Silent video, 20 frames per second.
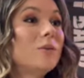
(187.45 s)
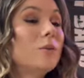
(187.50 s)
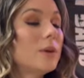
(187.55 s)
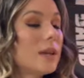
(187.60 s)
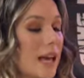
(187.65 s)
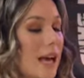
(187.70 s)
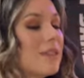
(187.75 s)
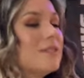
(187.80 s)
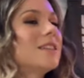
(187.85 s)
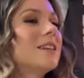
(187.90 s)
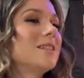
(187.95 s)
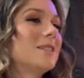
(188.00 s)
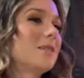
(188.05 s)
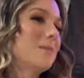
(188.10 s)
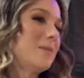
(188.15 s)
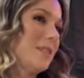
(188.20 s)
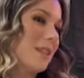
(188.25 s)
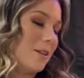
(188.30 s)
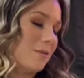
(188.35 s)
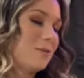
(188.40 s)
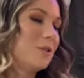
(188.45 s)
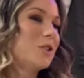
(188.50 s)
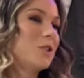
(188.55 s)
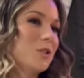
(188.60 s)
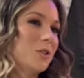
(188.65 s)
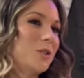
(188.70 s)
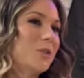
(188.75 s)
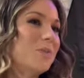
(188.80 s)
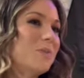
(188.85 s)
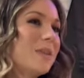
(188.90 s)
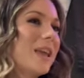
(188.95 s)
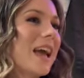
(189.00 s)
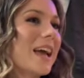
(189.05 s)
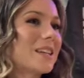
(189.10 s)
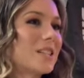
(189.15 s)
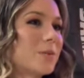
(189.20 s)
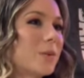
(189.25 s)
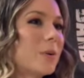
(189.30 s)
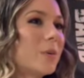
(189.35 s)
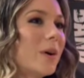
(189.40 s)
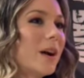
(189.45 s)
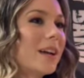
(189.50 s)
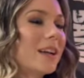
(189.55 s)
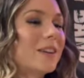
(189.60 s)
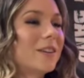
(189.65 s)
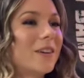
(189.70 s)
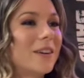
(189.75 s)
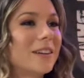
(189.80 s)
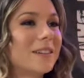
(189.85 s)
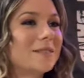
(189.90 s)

We have done some stuff for sure. Yeah, so we're working on it.